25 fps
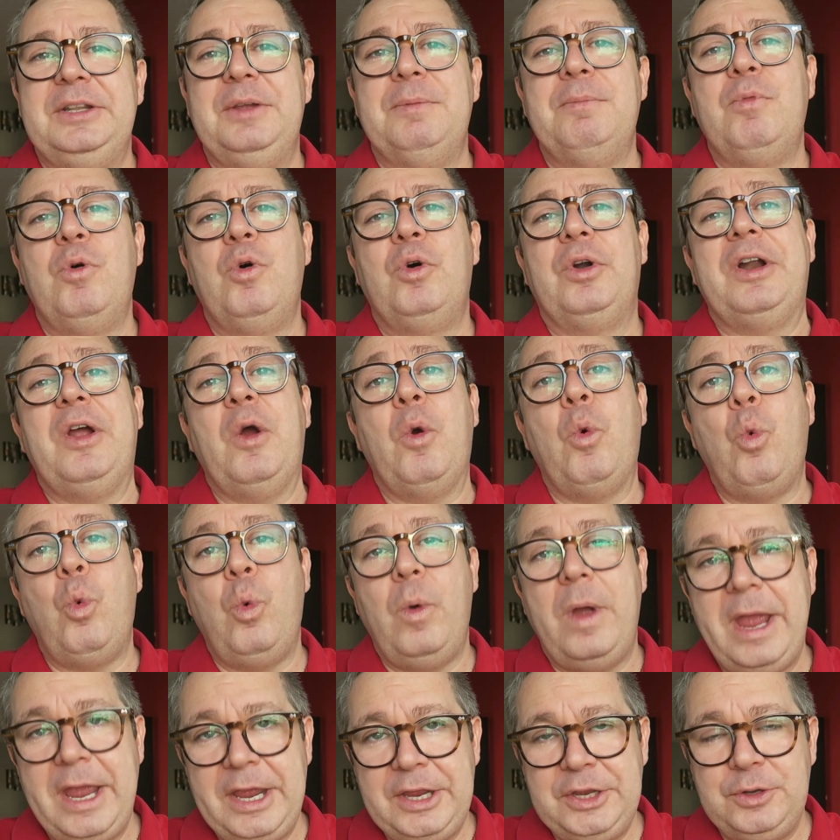the more
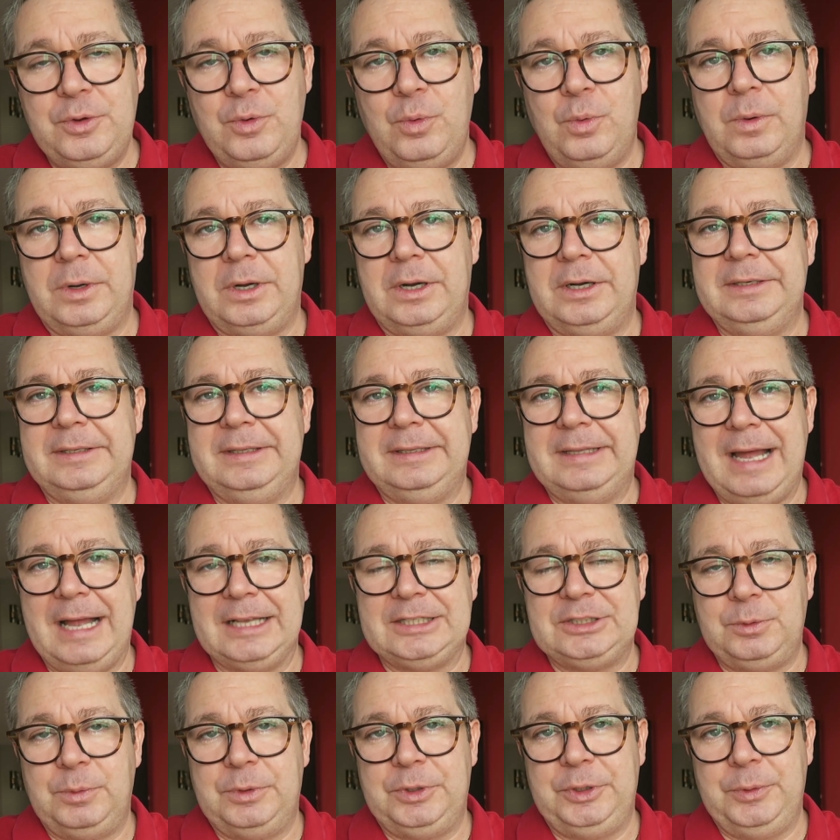away you were,
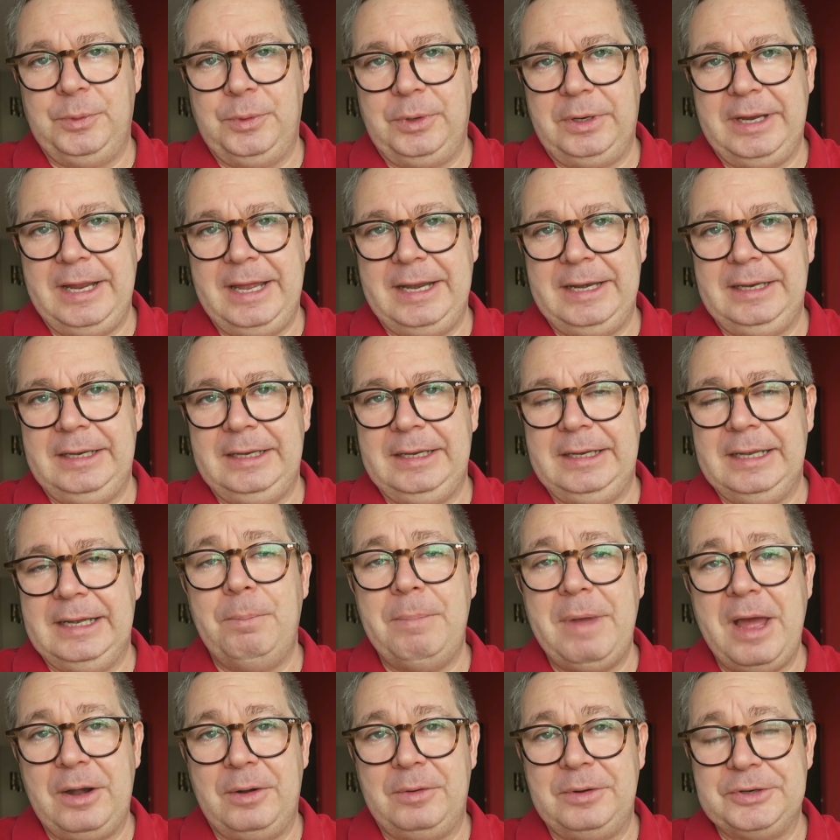that's where you were getting
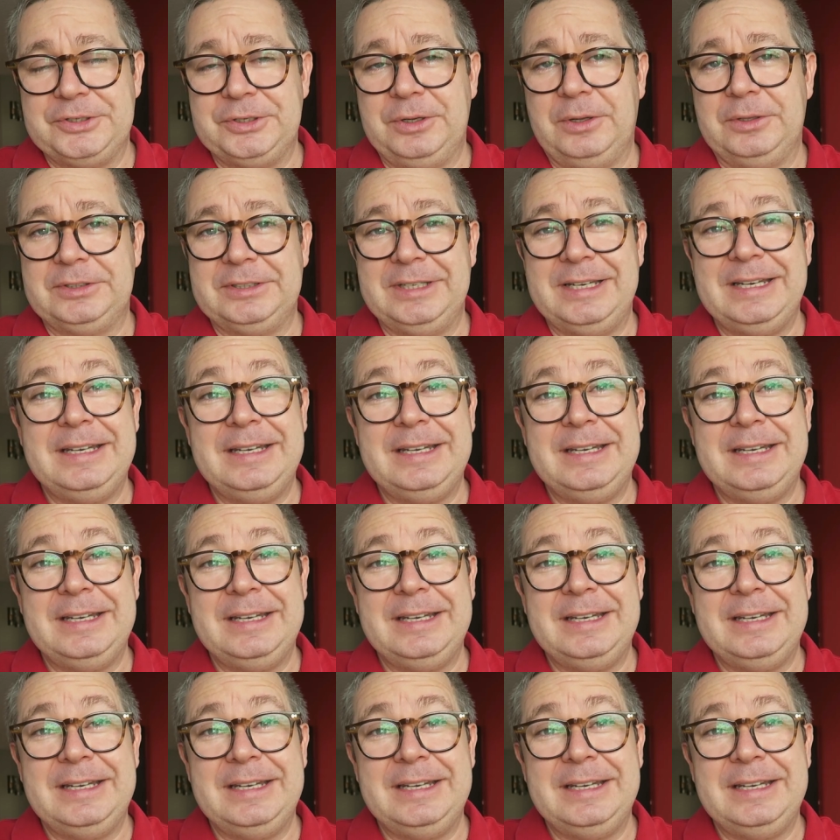better results.